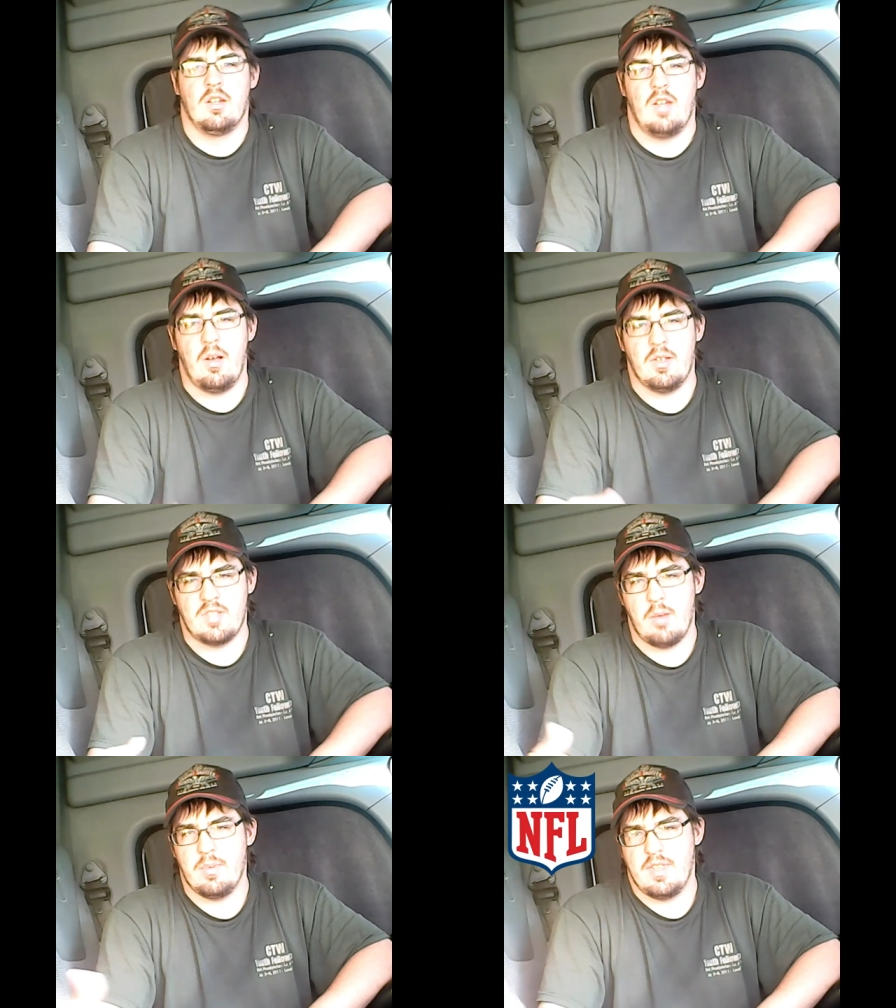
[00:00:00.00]
Now I'll
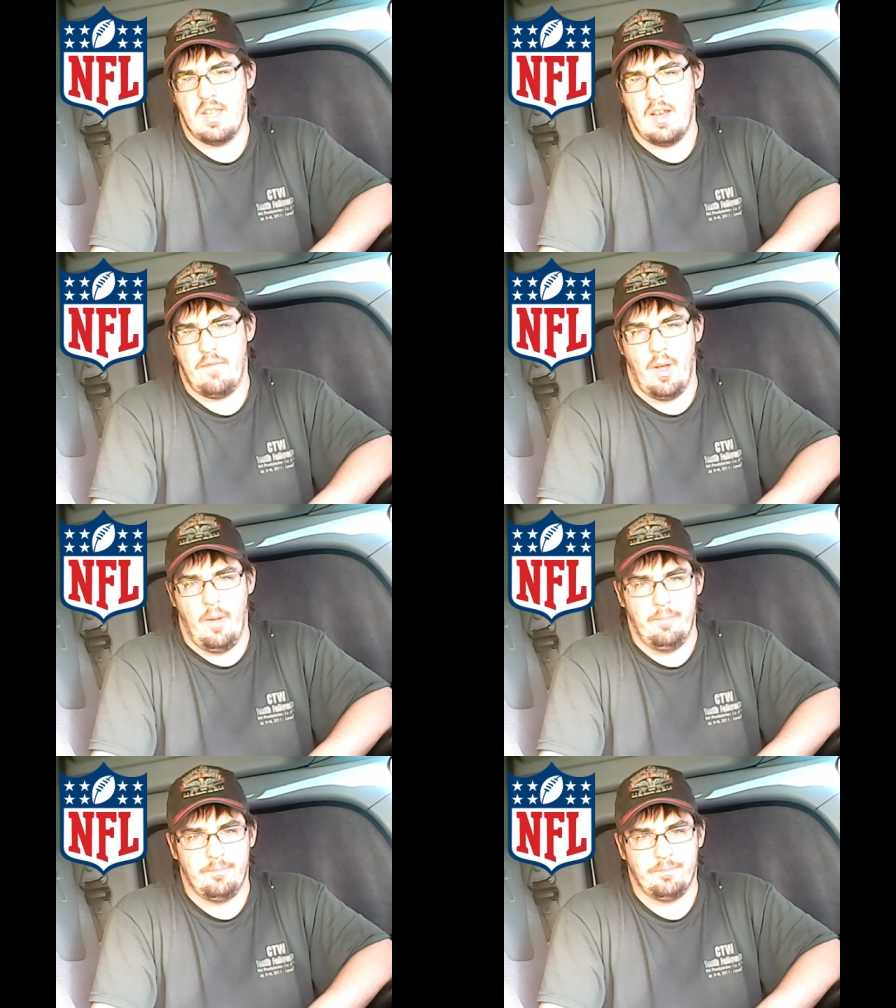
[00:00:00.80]
start with the NFL.
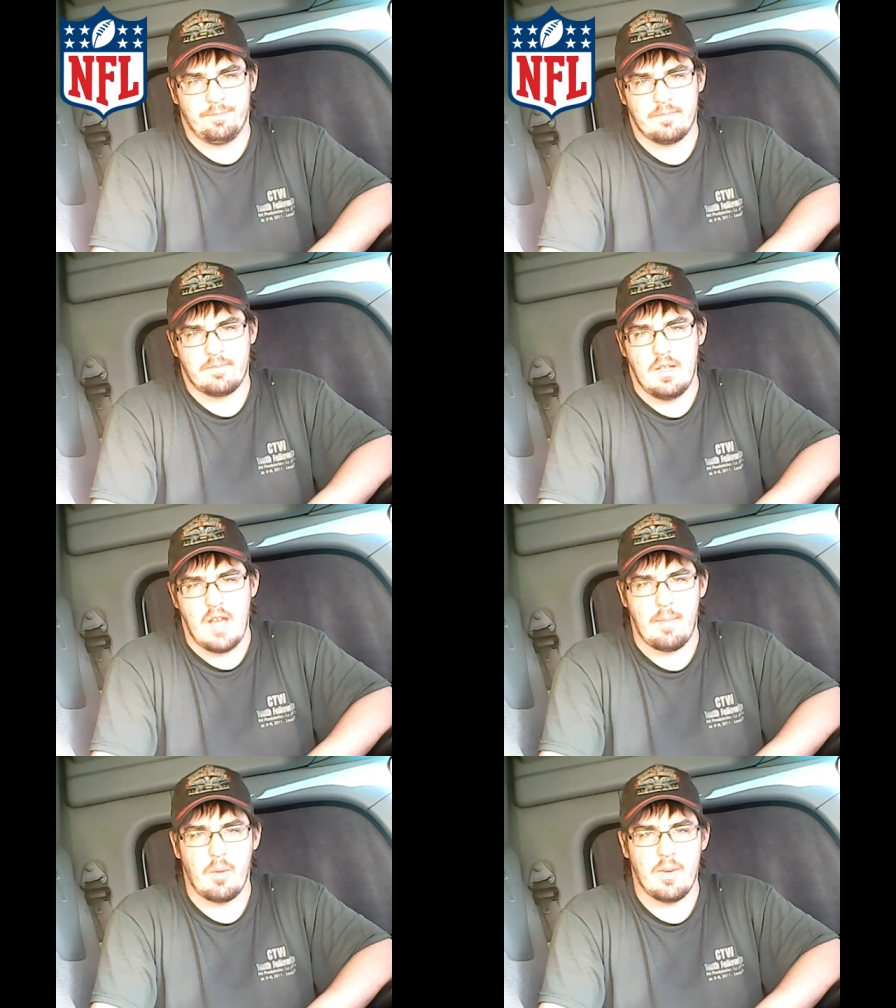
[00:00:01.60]
Now,
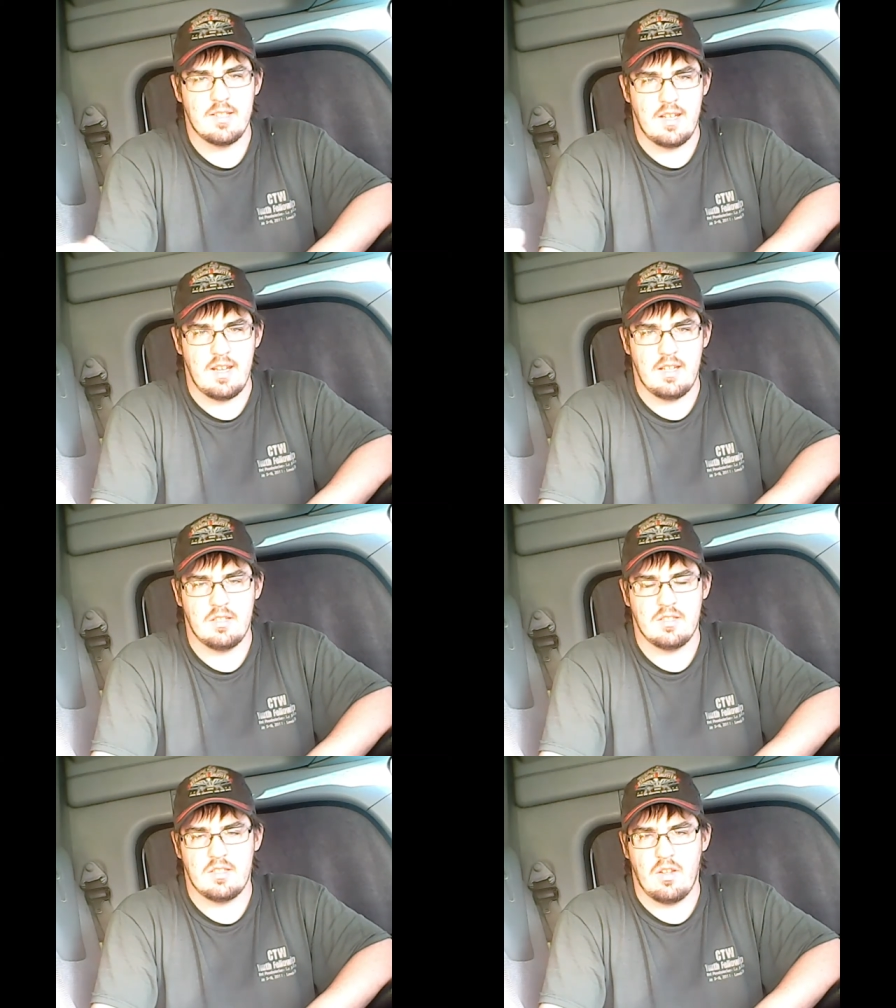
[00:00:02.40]
my
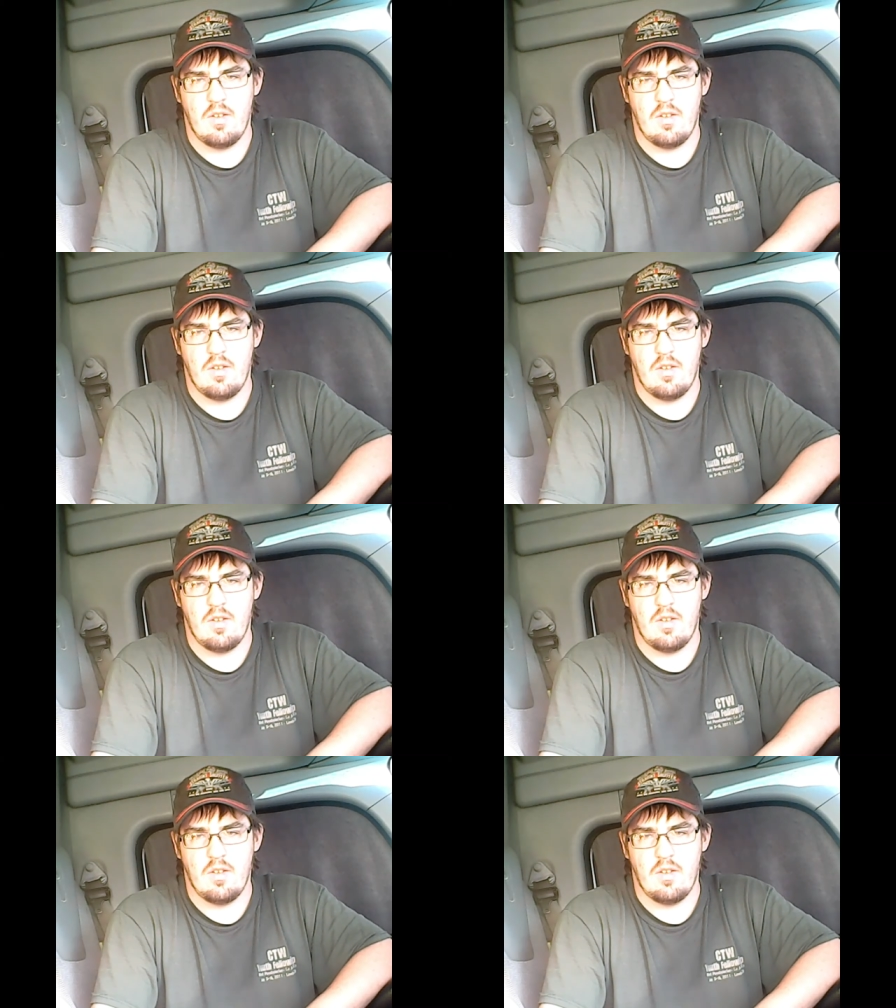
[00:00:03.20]
reasonings